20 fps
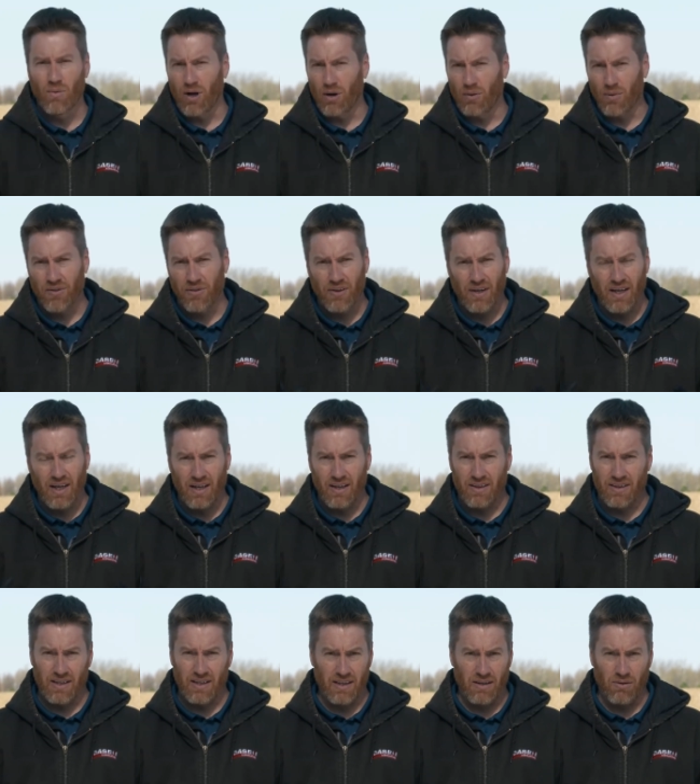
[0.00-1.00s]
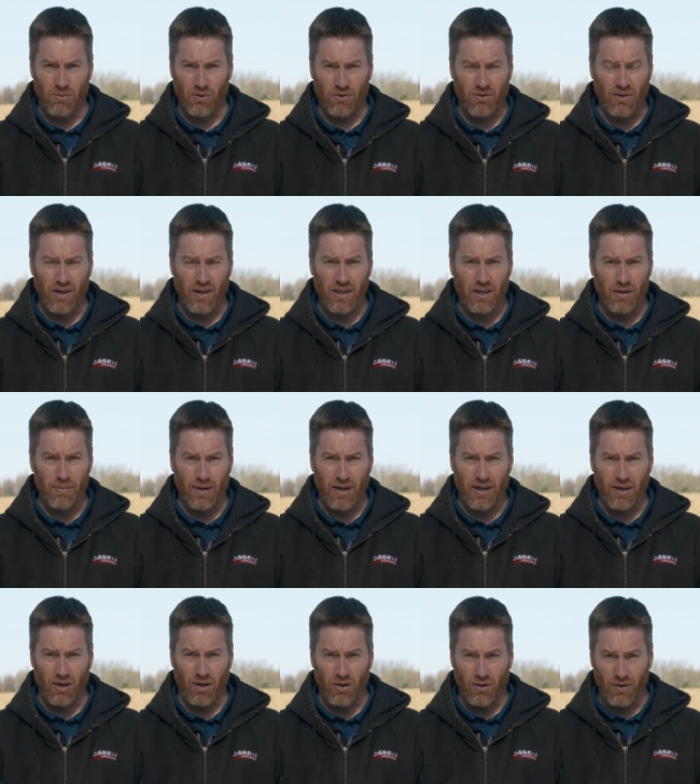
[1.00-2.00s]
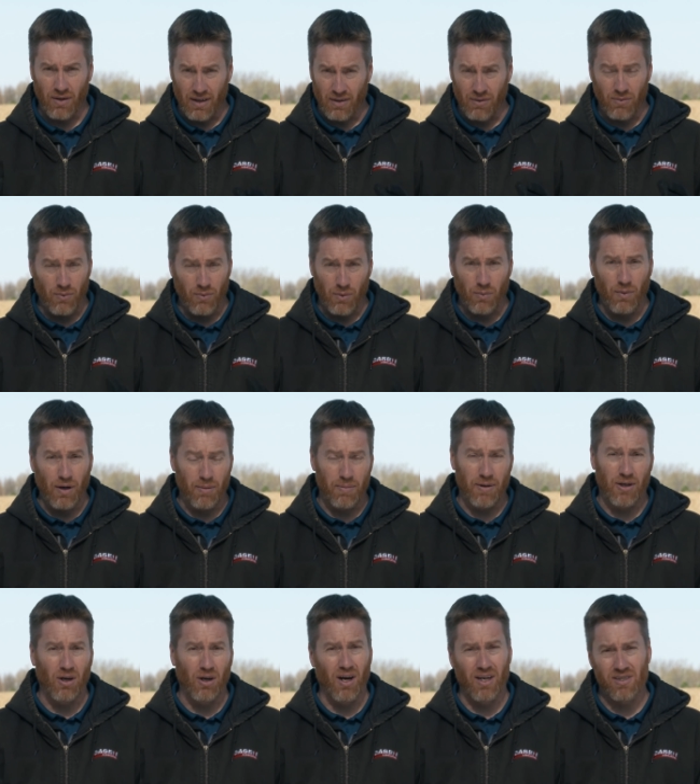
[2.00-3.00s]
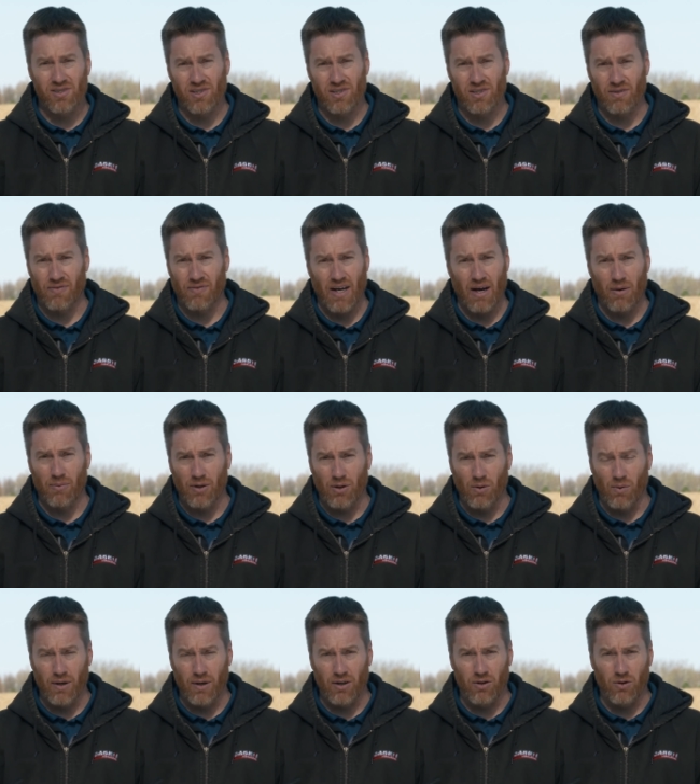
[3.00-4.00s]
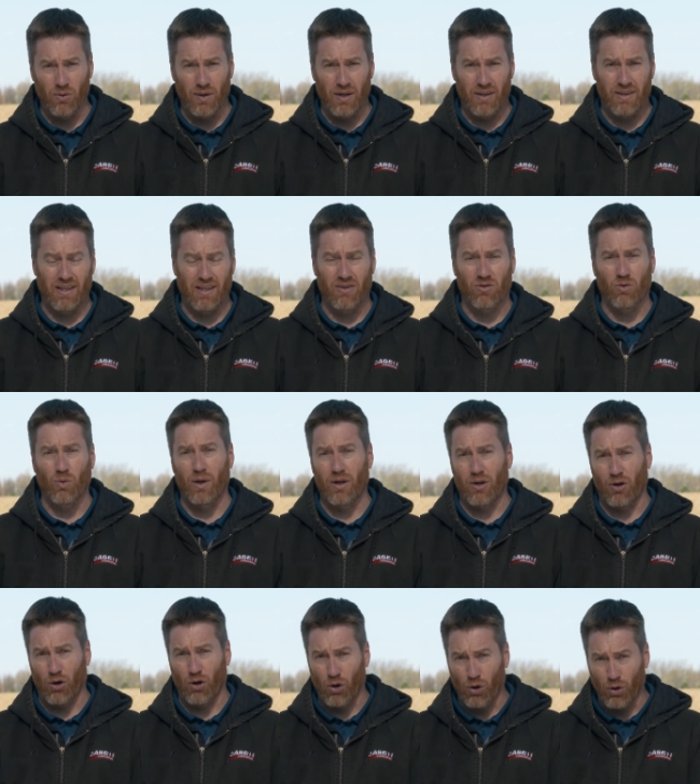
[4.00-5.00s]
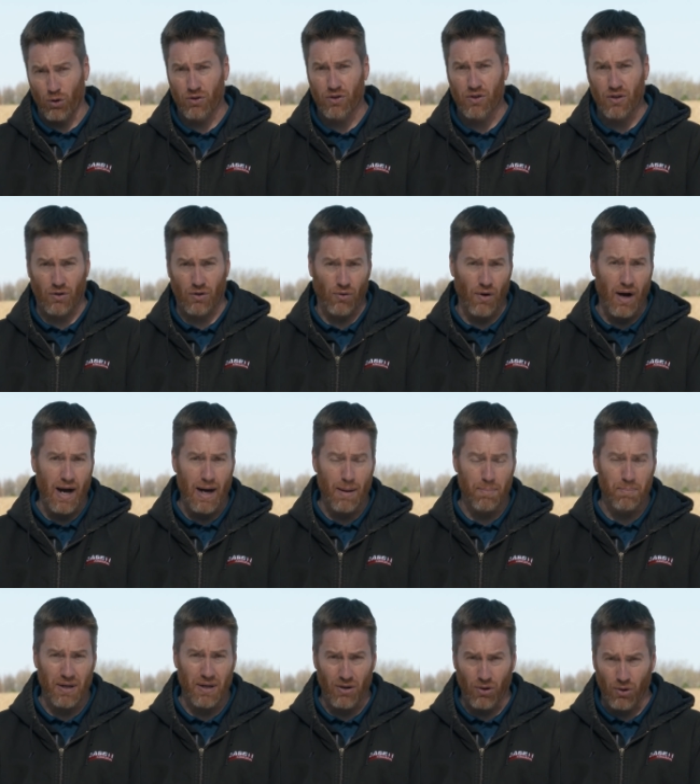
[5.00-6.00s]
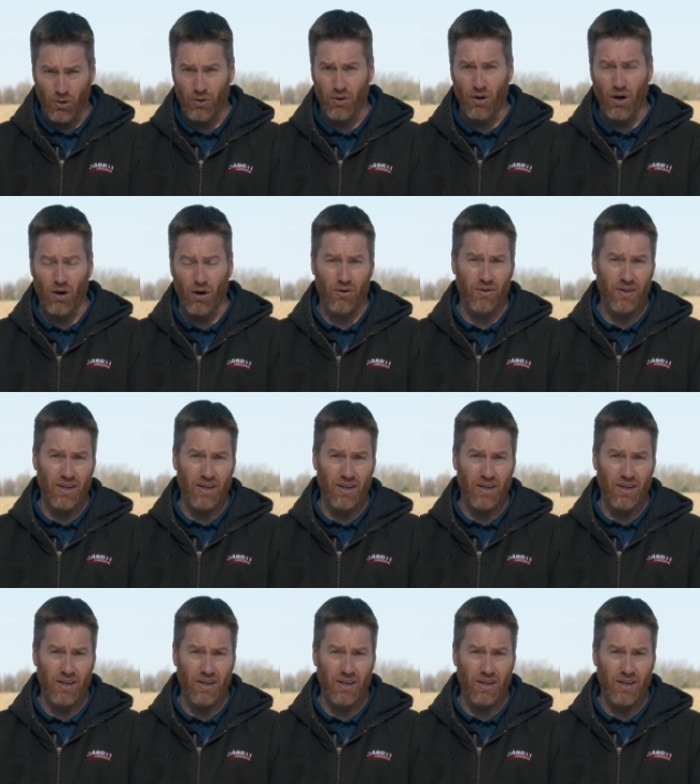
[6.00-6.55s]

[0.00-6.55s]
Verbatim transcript: Well, with anything that we're talking about here, it, we want to be cautious of that. We don't want to do anything that's going to hurt the crop and hurt our